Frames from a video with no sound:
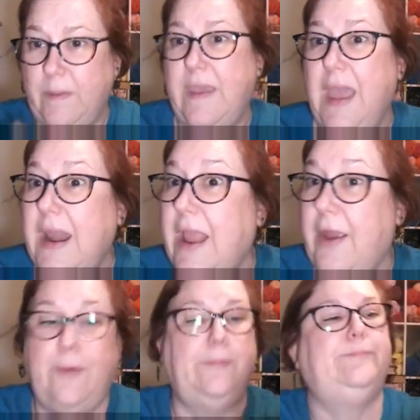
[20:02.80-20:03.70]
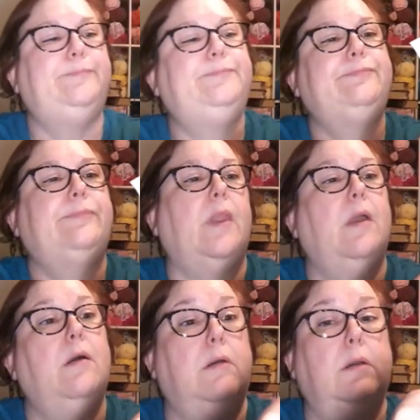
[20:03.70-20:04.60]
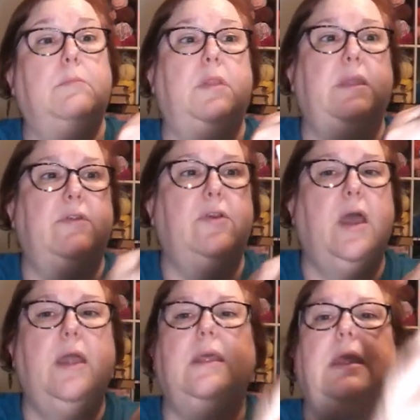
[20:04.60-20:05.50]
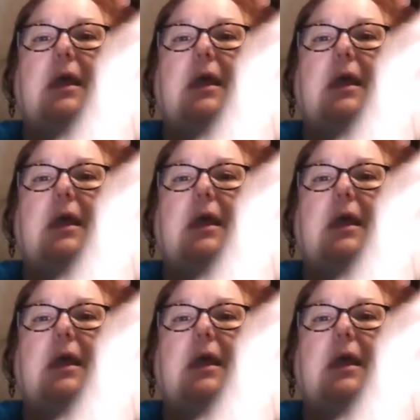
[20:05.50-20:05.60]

cat hair, believe it or not.